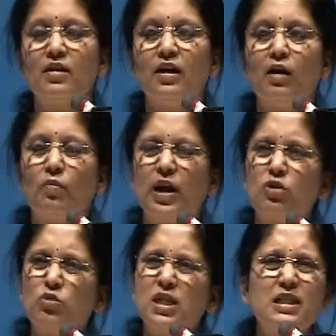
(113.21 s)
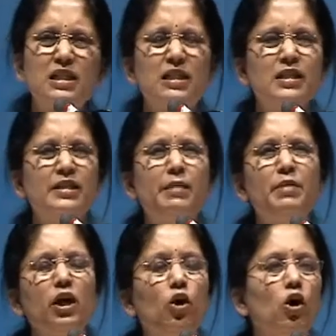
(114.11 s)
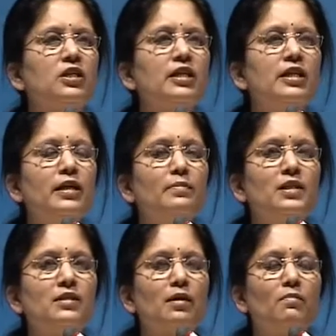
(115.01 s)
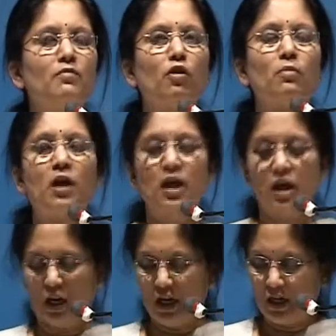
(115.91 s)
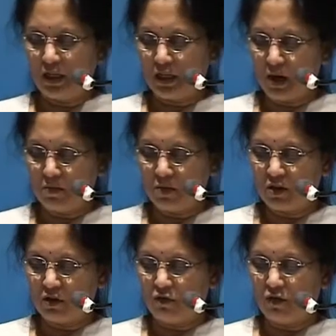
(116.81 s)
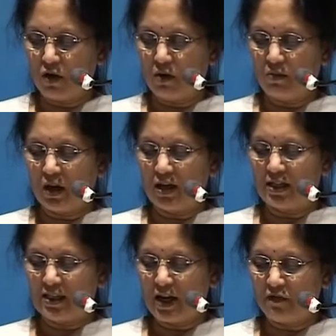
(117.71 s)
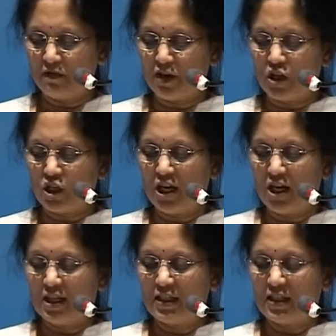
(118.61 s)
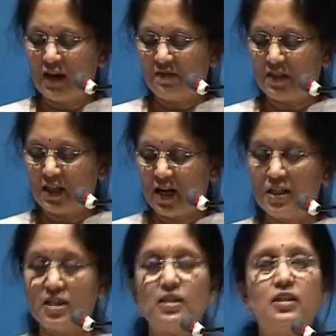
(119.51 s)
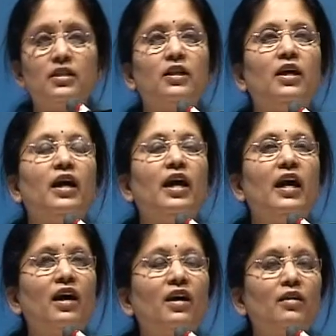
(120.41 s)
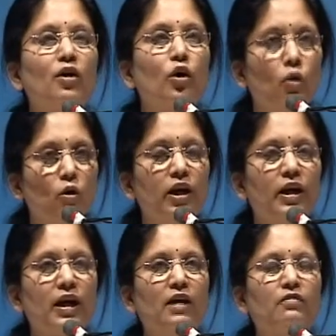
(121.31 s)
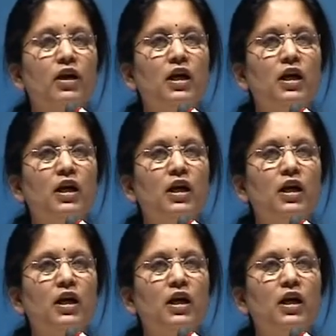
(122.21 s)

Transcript: Now where do these demigods and demons come from? It comes from a selfish, self-centered uh, goal in life.